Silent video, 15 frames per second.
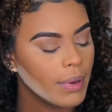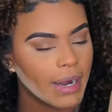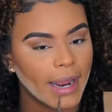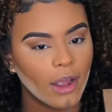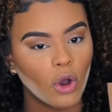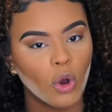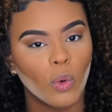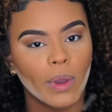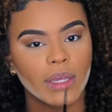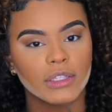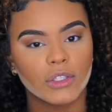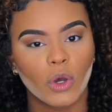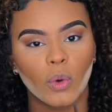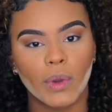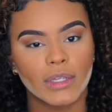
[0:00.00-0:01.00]
But I
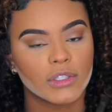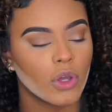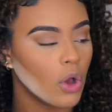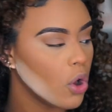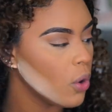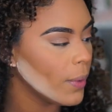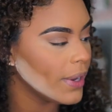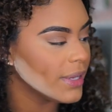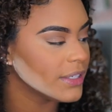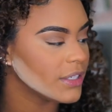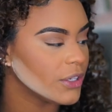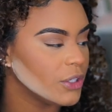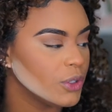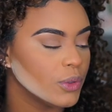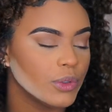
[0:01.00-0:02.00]
always
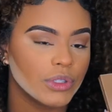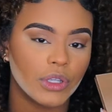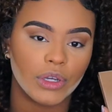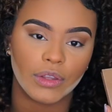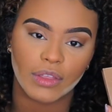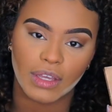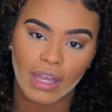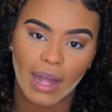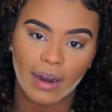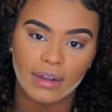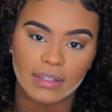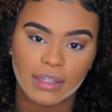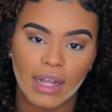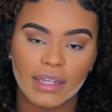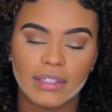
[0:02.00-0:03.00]
use the
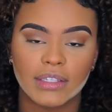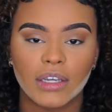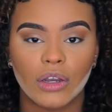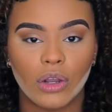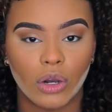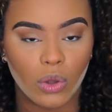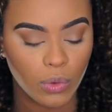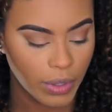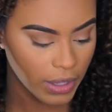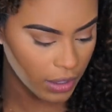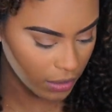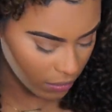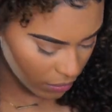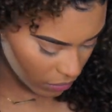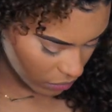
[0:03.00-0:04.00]
Anastasia Glow
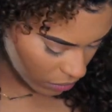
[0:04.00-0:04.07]
Kit.